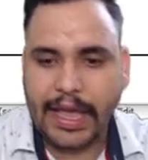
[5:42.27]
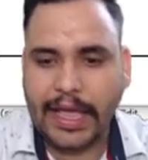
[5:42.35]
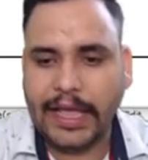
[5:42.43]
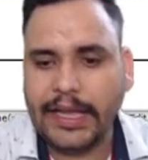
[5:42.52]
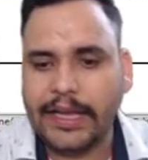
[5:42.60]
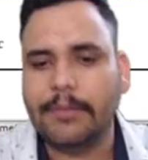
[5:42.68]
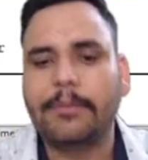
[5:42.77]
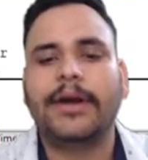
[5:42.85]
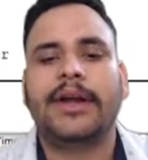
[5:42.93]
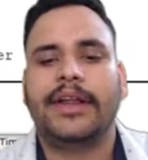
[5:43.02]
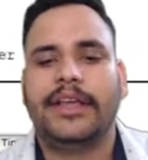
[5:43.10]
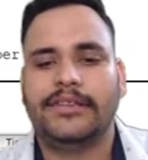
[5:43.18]
any
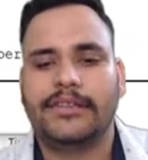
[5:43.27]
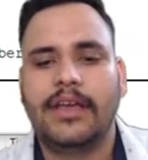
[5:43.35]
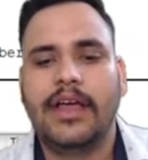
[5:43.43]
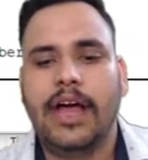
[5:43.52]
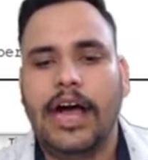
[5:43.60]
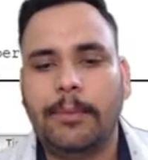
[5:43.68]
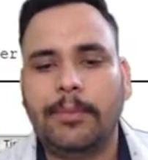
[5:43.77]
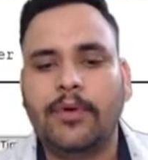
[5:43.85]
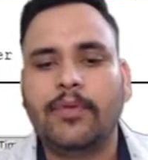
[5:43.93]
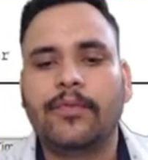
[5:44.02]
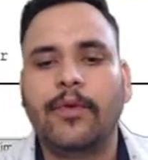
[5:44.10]
number range up to